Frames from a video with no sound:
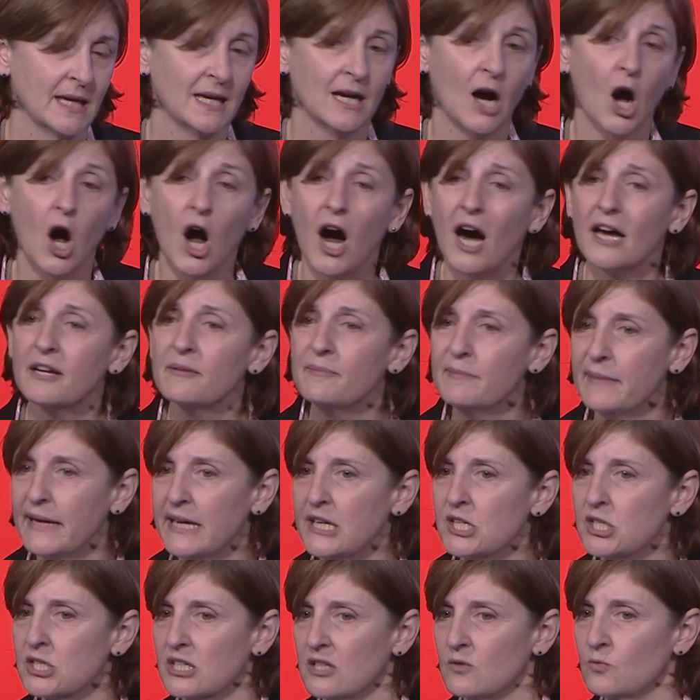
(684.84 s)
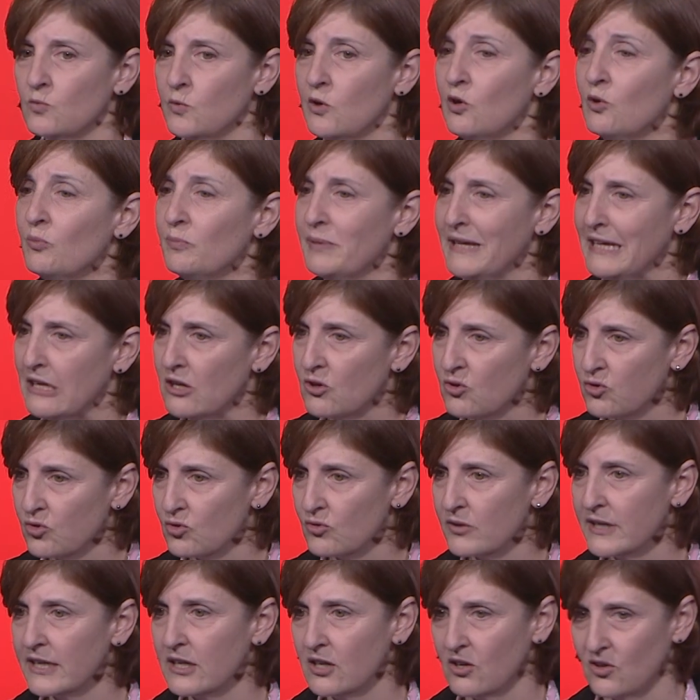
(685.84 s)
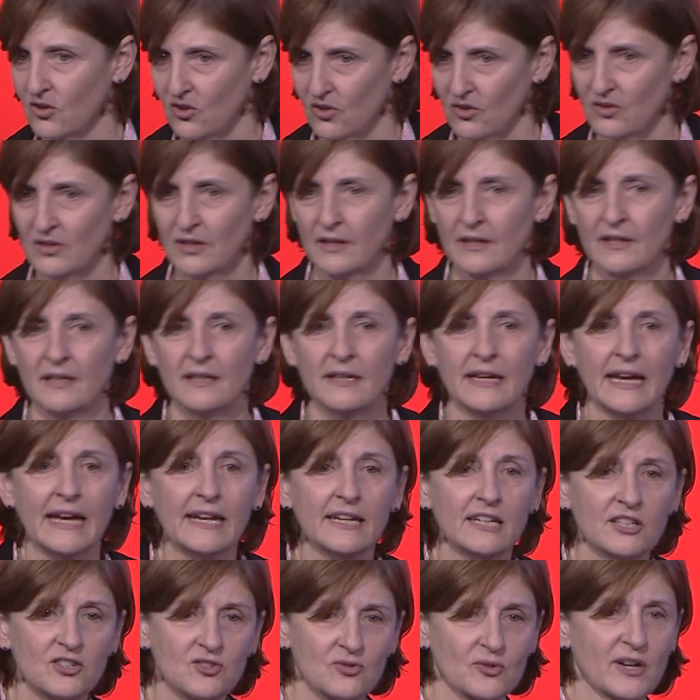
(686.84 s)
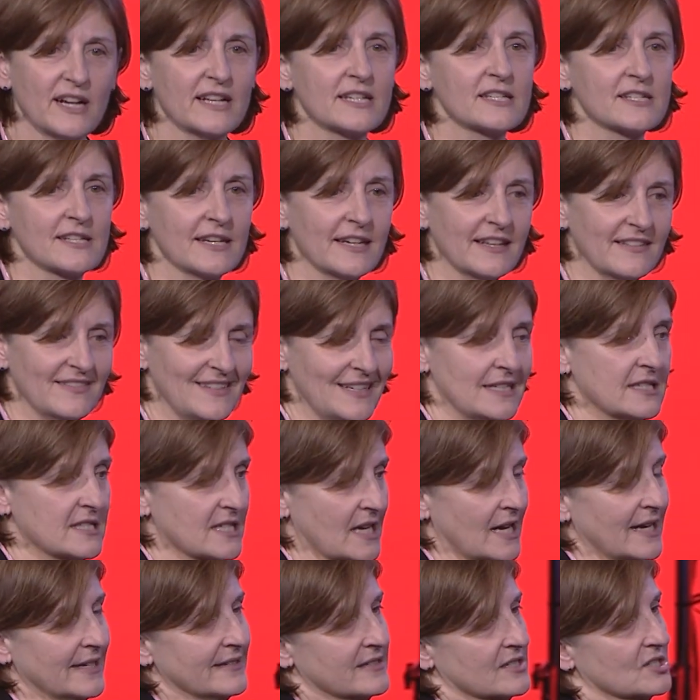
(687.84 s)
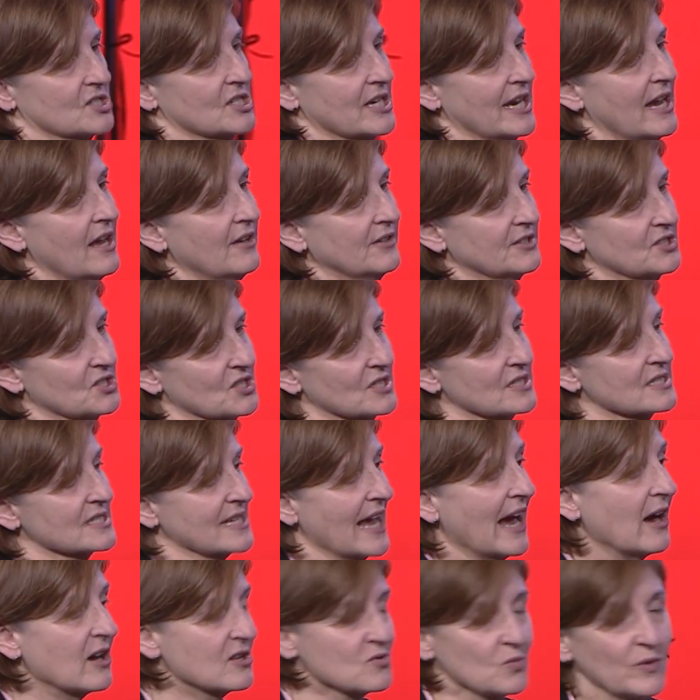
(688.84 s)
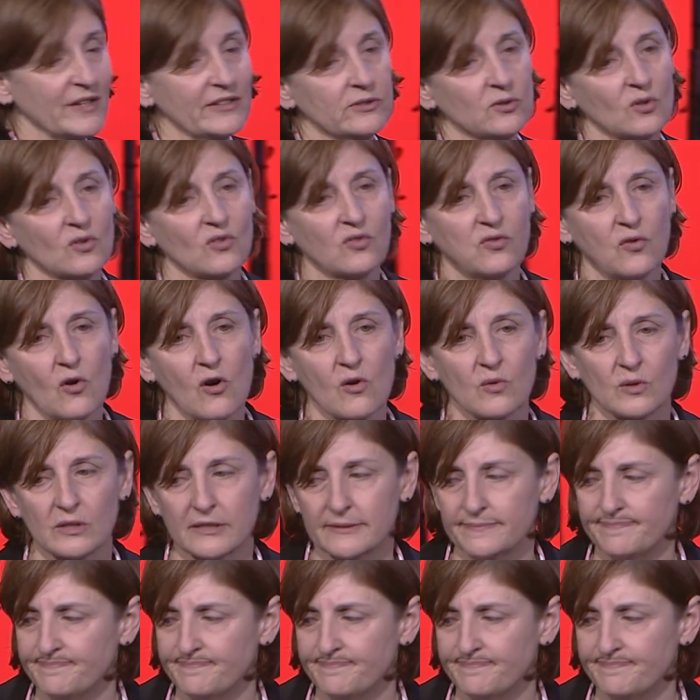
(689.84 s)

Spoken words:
Automation will be critical in addressing these kinds of challenges as we look forward.